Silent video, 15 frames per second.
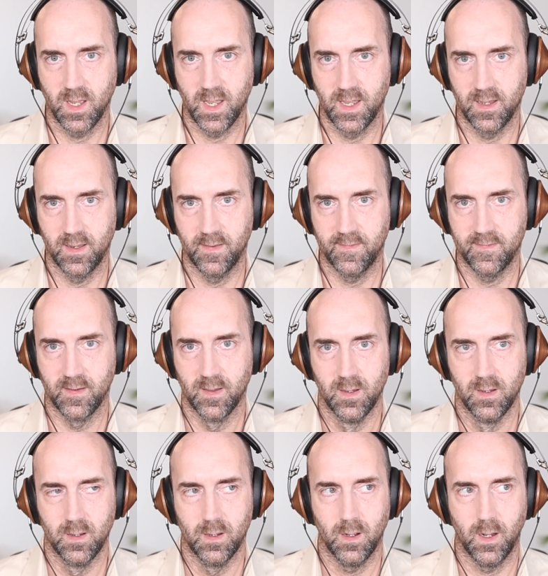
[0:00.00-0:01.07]
And
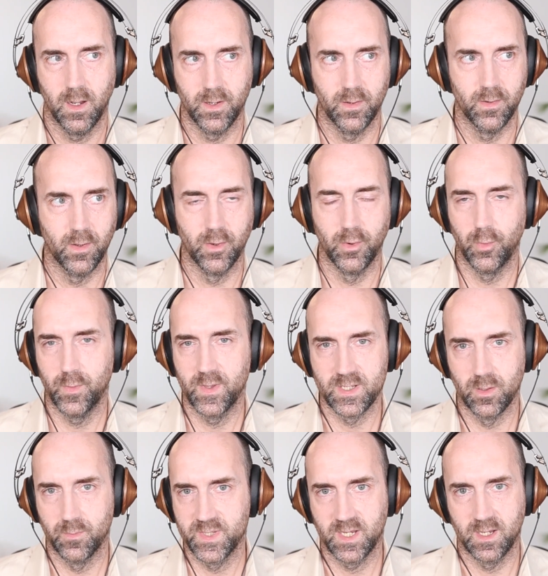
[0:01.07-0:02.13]
I don't know, there's
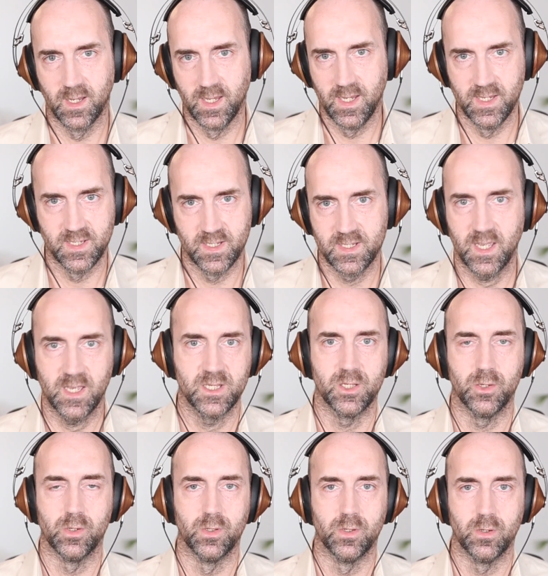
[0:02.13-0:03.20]
not a particularly easy test you
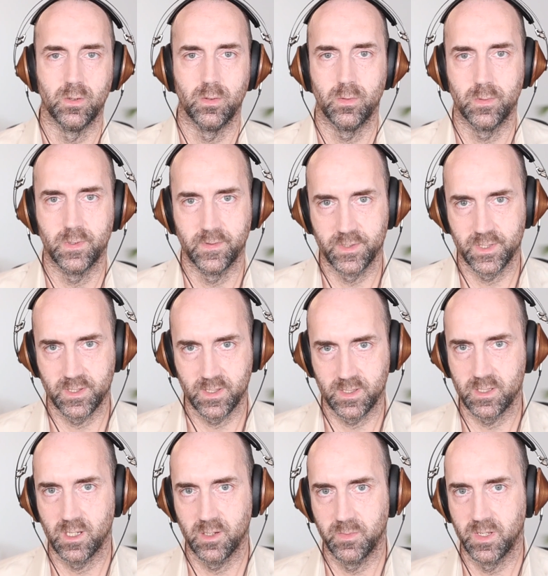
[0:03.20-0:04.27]
can do to just
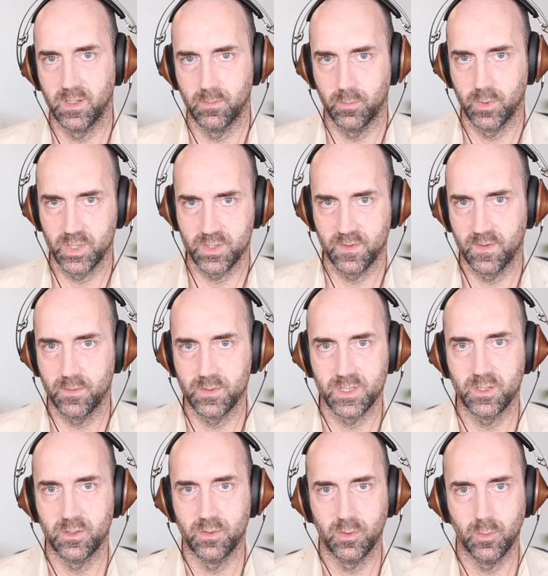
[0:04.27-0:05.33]
determine which of those
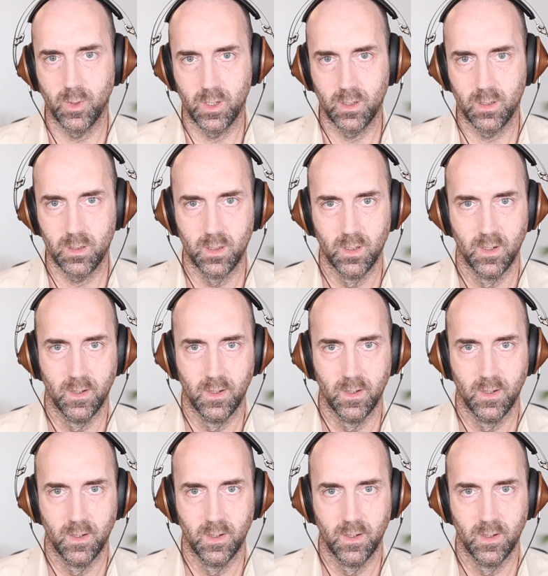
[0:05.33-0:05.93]
two you are.